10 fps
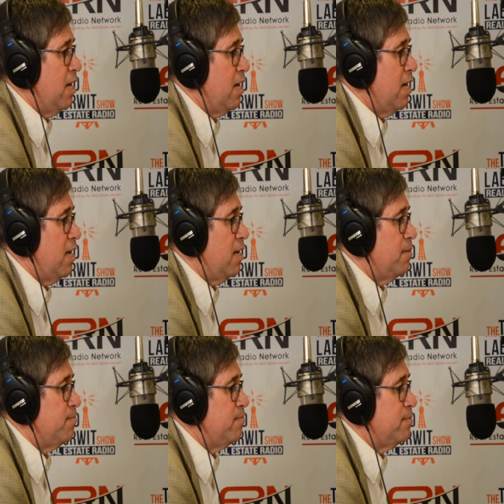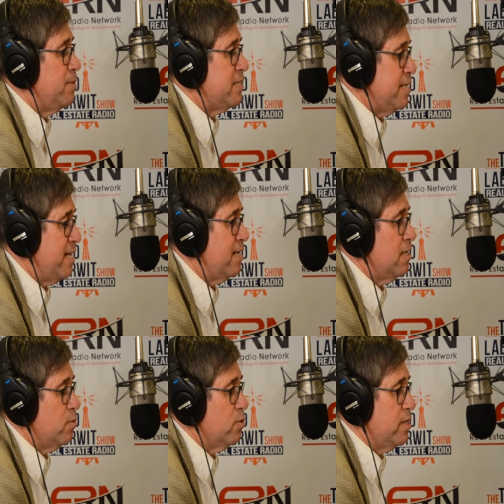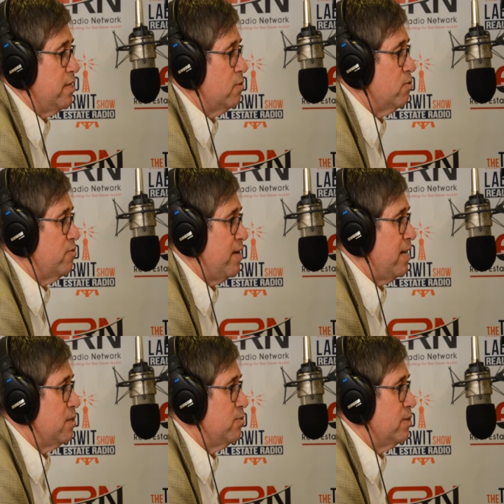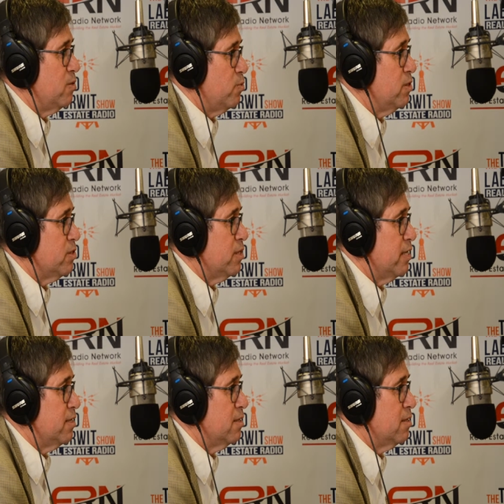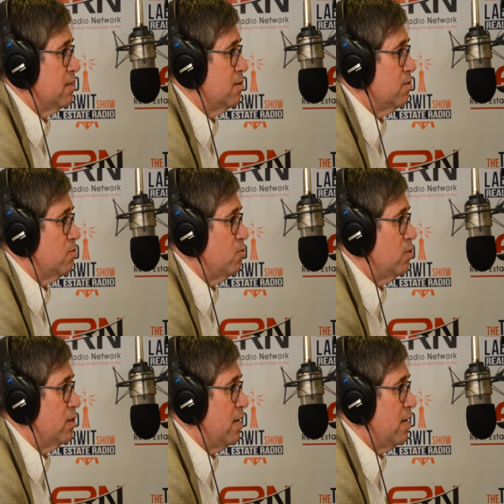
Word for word: Um, but technically, we're in there. We're valuing the real estate. We're okay.